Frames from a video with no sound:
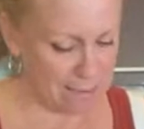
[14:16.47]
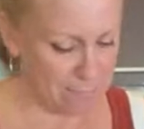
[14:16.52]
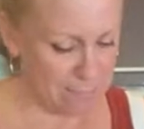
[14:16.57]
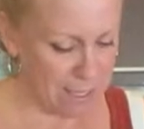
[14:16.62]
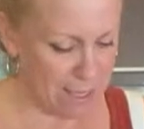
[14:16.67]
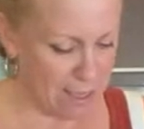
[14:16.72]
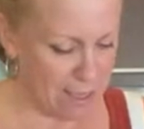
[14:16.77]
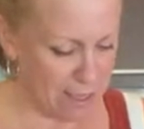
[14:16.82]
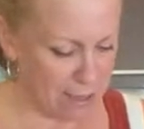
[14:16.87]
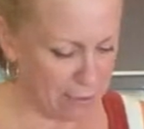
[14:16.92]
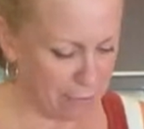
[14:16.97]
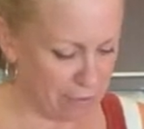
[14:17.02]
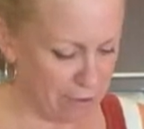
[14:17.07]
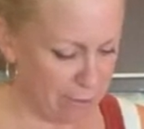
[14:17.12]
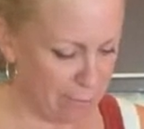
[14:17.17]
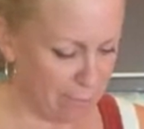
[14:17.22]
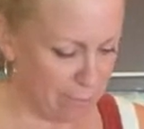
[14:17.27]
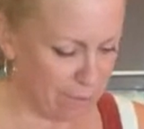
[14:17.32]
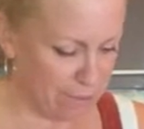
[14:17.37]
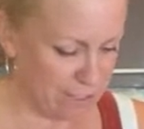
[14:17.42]
me
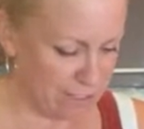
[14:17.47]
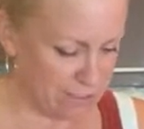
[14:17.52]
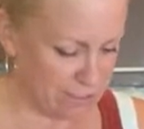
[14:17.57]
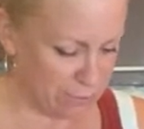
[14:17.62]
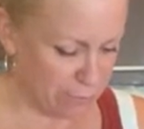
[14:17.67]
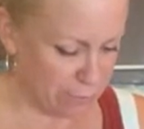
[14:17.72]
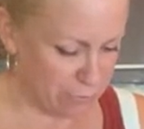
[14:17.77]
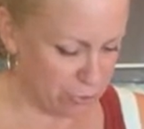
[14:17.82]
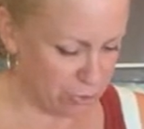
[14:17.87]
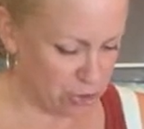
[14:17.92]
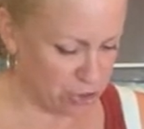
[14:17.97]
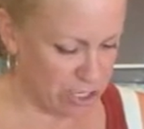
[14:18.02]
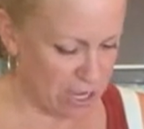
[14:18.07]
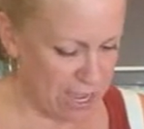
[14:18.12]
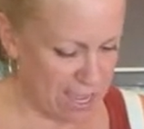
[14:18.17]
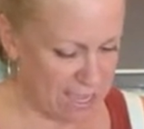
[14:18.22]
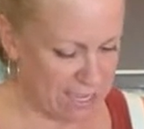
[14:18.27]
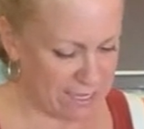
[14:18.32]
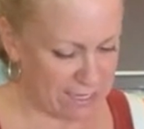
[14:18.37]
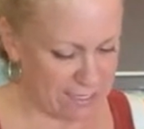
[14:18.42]
hungry with his
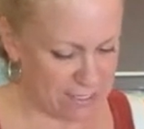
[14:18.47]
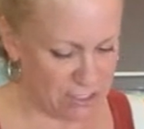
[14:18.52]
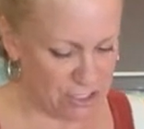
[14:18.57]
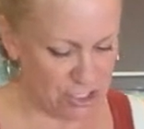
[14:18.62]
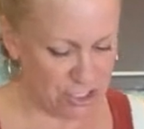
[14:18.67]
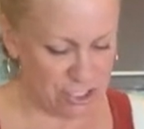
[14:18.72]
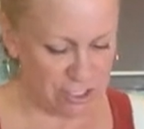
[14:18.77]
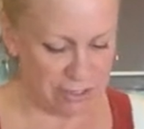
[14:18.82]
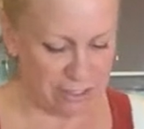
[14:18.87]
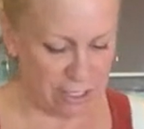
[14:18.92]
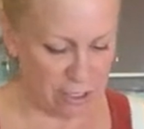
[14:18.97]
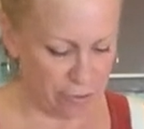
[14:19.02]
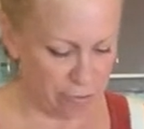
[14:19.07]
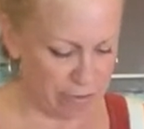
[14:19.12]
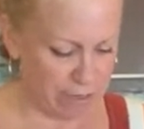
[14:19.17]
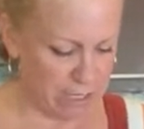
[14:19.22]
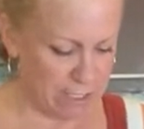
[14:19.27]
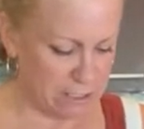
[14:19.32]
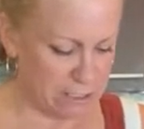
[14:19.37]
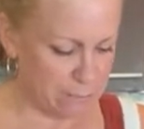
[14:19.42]
gochujang and his chili
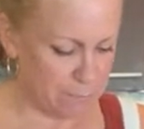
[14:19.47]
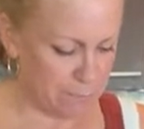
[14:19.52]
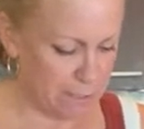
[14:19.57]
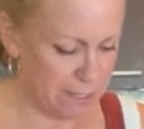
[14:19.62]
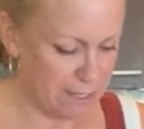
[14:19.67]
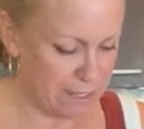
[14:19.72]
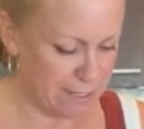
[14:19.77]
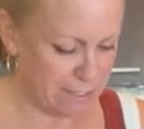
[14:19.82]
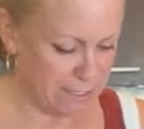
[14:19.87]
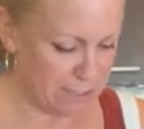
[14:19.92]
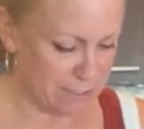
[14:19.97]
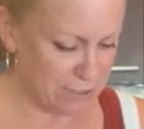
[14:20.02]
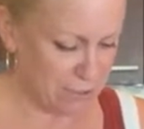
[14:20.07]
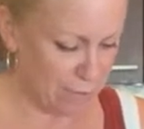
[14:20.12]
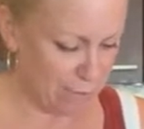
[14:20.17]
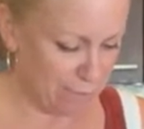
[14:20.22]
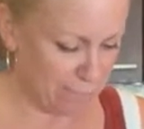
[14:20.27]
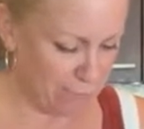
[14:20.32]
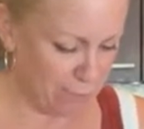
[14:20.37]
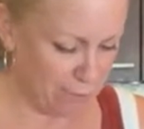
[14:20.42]
crisp.
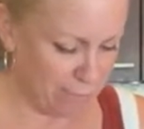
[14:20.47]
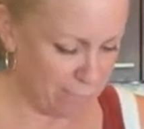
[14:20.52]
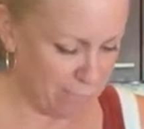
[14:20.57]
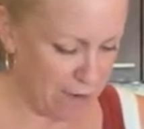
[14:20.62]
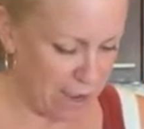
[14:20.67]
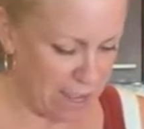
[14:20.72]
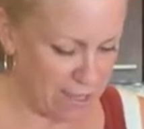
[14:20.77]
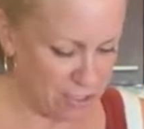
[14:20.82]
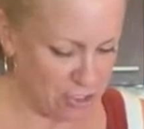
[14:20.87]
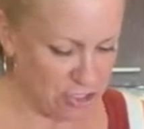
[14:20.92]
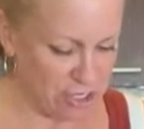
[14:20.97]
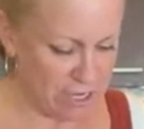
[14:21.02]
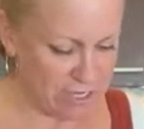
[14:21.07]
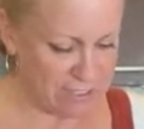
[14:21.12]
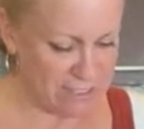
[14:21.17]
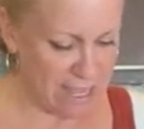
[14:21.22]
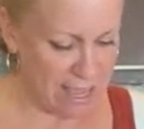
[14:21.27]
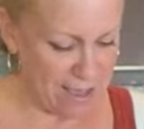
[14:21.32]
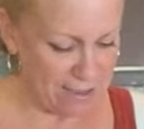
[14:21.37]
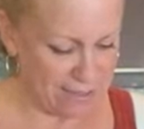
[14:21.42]
So if you have not
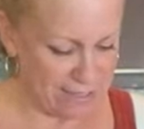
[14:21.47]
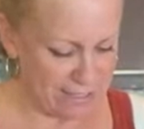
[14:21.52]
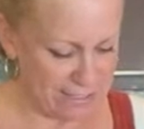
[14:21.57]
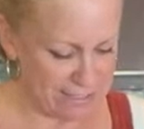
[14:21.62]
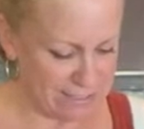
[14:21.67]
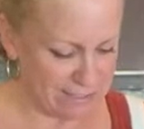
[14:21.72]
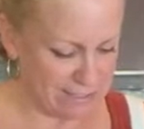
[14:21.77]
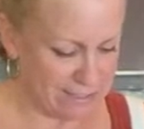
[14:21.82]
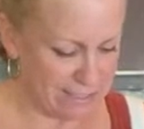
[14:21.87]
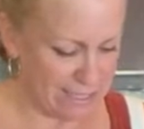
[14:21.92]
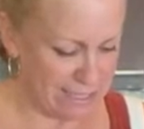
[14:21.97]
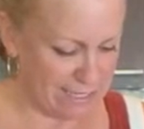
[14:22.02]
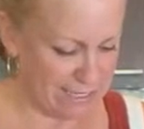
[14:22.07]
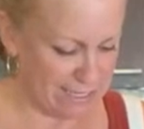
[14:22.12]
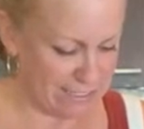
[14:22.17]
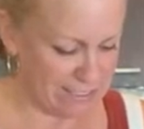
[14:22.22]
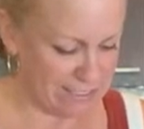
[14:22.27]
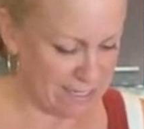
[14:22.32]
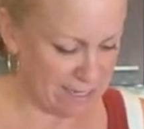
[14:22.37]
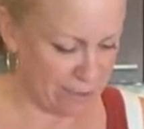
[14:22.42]
checked out his
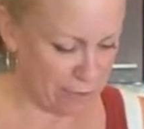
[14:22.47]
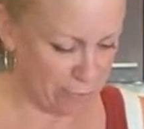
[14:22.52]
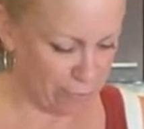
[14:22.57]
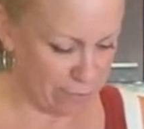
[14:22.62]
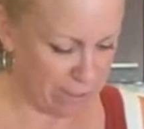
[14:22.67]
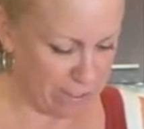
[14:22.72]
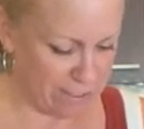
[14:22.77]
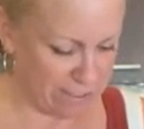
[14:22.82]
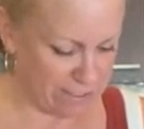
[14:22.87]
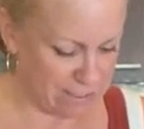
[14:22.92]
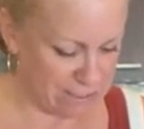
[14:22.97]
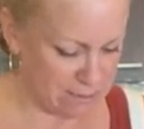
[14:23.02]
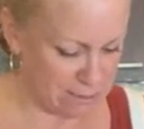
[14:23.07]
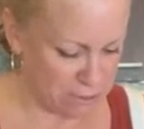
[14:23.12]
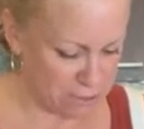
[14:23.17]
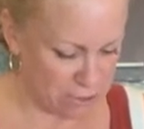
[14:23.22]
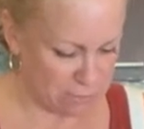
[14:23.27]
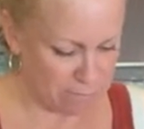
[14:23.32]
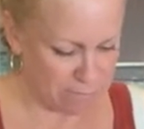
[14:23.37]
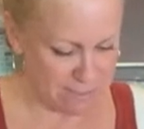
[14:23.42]
latest and greatest,
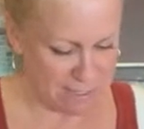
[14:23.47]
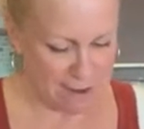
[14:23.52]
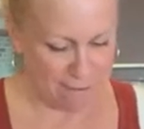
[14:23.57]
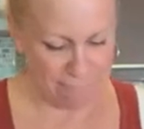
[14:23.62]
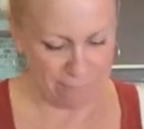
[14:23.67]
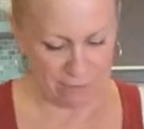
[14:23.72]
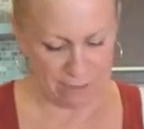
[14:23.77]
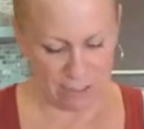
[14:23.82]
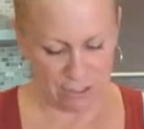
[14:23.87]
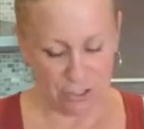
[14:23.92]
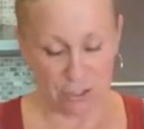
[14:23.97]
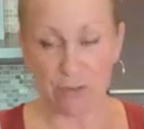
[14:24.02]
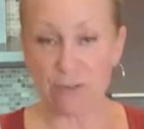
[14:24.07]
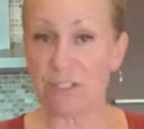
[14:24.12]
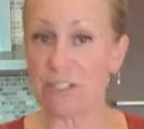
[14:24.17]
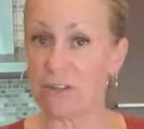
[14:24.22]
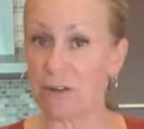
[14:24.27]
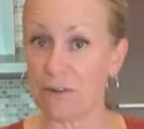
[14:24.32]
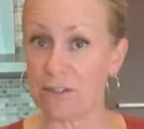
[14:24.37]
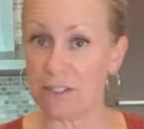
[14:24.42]
definitely do
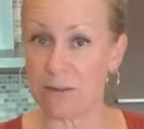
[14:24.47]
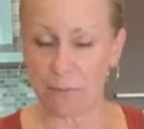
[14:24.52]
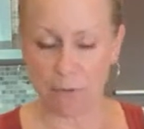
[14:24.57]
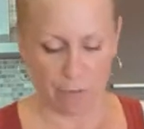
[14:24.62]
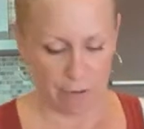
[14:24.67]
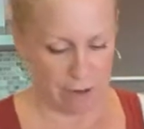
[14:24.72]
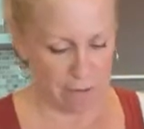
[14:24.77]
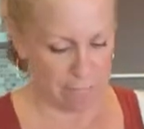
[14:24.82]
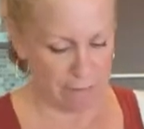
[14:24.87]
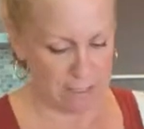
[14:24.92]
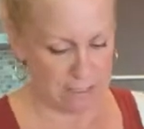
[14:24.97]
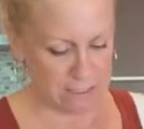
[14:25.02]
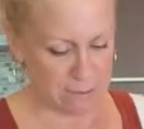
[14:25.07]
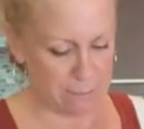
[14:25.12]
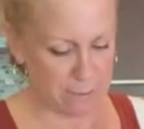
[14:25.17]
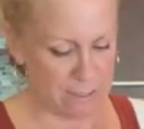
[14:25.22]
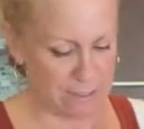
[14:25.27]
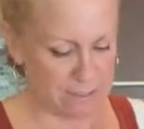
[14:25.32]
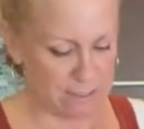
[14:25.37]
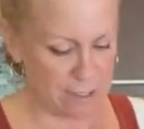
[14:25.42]
so. Some great
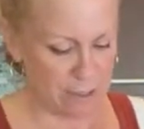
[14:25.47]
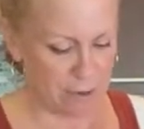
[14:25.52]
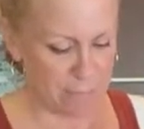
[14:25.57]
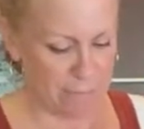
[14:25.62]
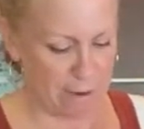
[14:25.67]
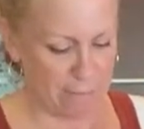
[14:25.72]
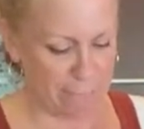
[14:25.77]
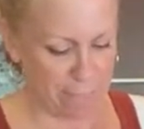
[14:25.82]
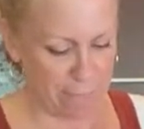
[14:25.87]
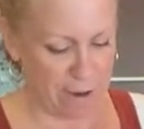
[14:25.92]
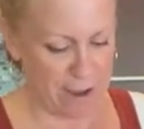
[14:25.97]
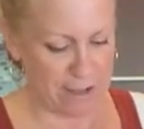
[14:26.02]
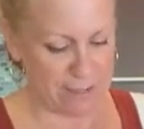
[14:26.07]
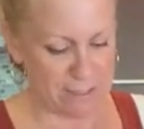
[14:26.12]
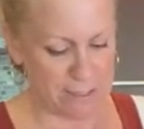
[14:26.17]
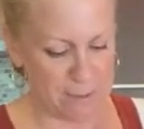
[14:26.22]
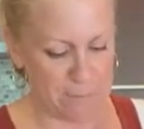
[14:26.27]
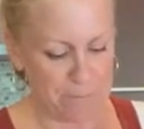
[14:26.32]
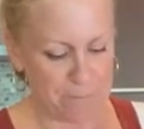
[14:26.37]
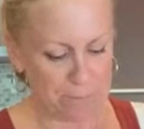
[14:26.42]
recipes there, my
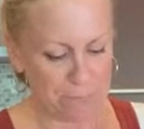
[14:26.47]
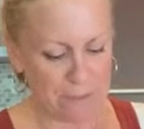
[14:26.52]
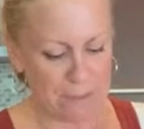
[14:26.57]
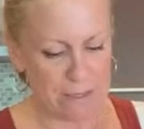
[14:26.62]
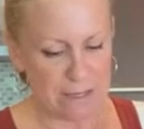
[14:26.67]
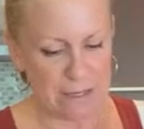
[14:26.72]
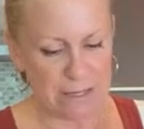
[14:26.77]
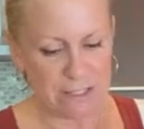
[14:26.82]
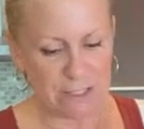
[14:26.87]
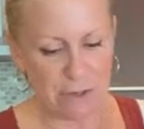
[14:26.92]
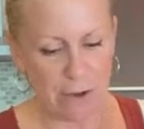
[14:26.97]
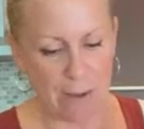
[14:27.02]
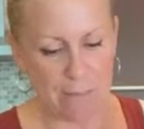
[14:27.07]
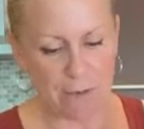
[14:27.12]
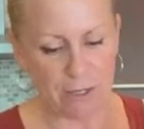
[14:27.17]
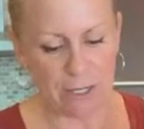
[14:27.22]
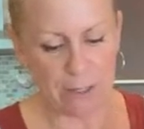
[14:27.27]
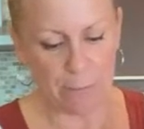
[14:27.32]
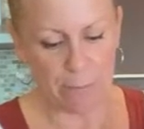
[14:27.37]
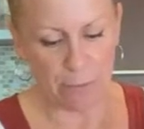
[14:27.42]
friend. So I'm
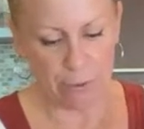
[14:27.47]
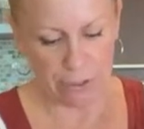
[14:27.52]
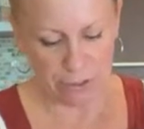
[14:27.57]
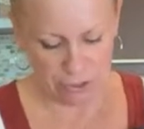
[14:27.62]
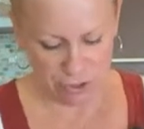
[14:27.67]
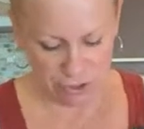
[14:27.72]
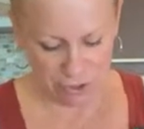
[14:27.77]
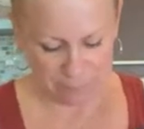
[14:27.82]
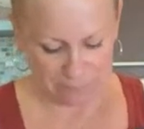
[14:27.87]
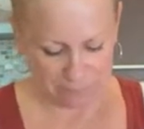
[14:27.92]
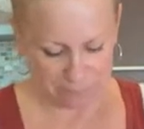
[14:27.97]
going to put